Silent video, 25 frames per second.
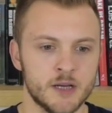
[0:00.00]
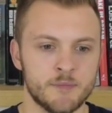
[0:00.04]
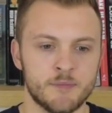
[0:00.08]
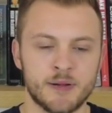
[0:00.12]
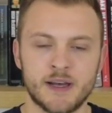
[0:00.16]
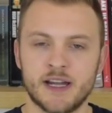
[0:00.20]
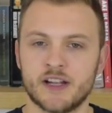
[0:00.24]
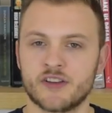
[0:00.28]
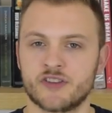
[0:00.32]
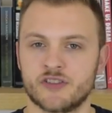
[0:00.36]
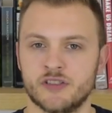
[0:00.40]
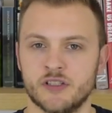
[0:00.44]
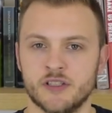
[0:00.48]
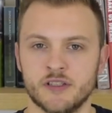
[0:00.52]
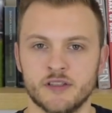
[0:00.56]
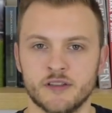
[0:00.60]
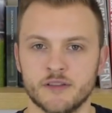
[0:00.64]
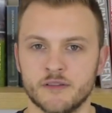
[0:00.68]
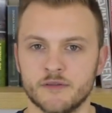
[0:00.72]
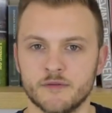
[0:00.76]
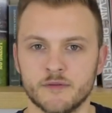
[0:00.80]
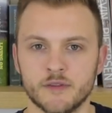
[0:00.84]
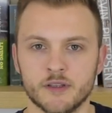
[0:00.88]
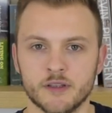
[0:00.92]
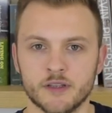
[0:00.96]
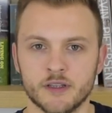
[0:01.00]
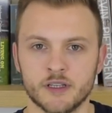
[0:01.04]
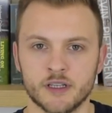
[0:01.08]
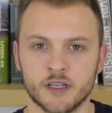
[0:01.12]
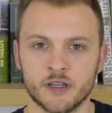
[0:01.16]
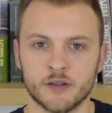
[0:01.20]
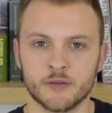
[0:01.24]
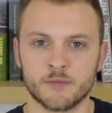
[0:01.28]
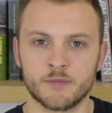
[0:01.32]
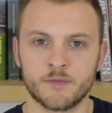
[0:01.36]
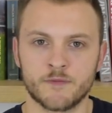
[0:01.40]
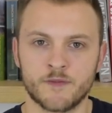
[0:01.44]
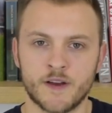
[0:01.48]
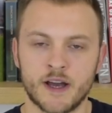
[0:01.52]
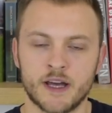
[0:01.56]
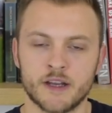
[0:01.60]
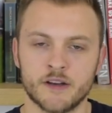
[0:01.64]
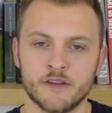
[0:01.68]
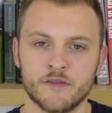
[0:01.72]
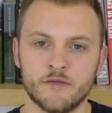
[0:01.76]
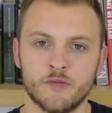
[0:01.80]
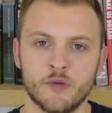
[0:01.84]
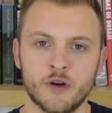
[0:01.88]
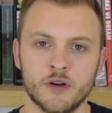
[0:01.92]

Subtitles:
petulant, you know, fan of